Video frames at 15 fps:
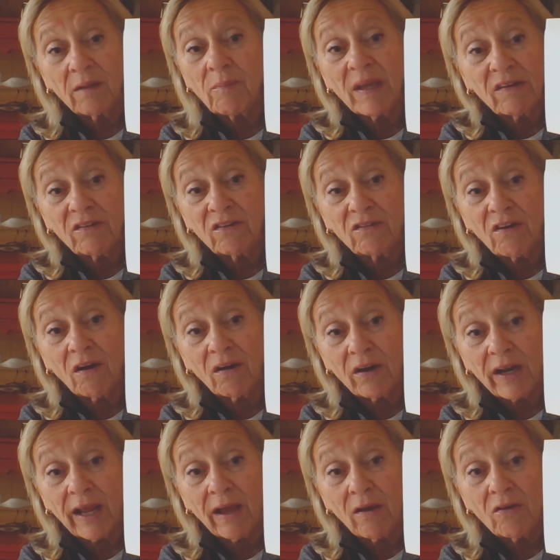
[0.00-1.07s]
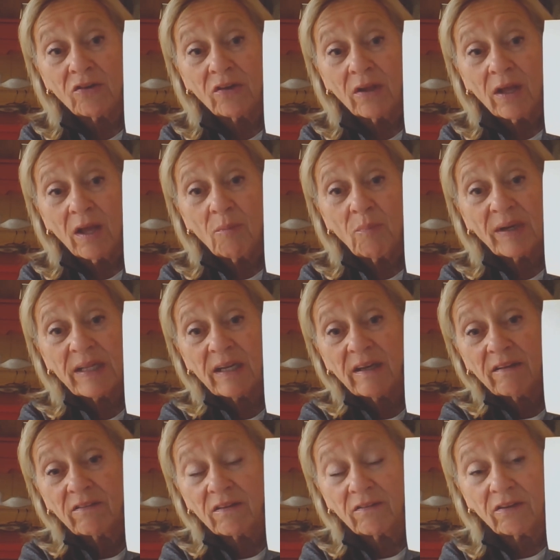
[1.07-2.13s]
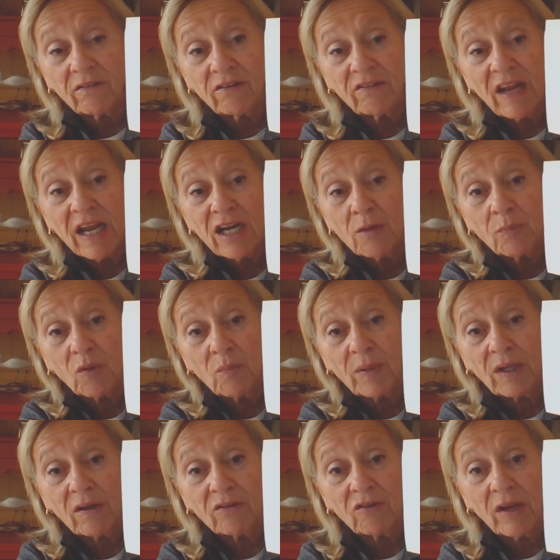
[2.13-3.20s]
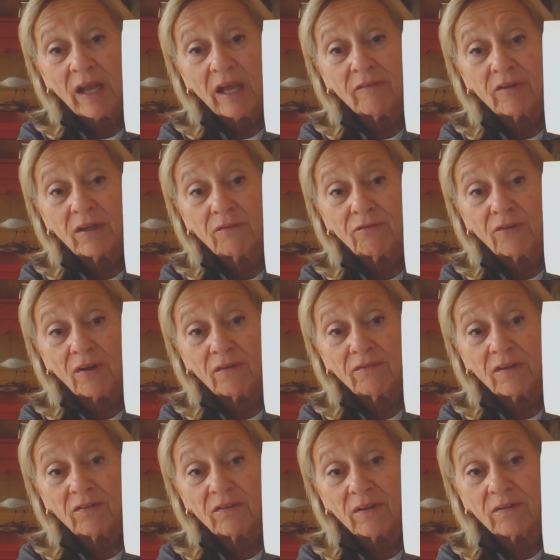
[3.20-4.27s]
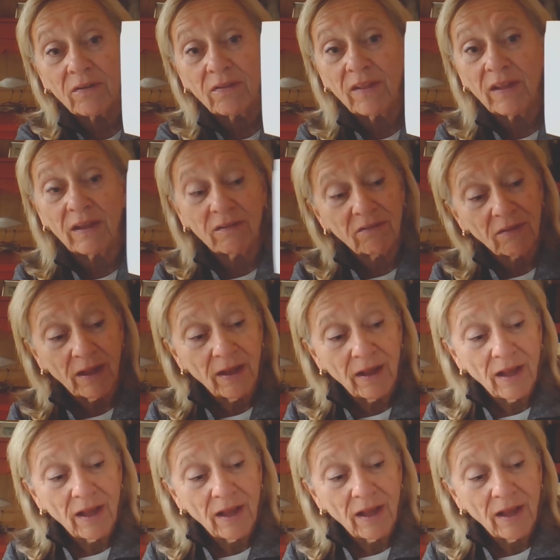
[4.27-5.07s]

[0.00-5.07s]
It may start out, but it isn't sustainable because you haven't involved these other things.